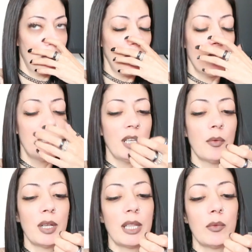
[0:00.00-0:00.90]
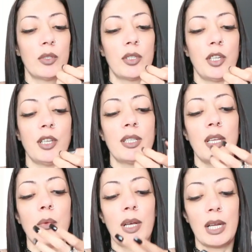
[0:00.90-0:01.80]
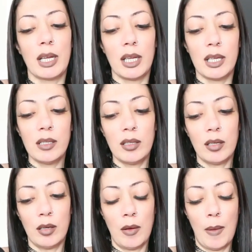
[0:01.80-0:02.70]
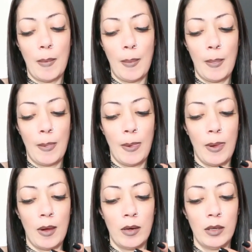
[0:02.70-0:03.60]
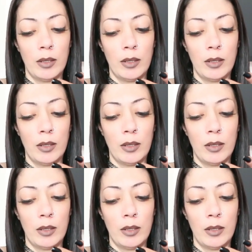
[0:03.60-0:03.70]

Do you see there what, is some, do you see what is it some is? sort of heaviness.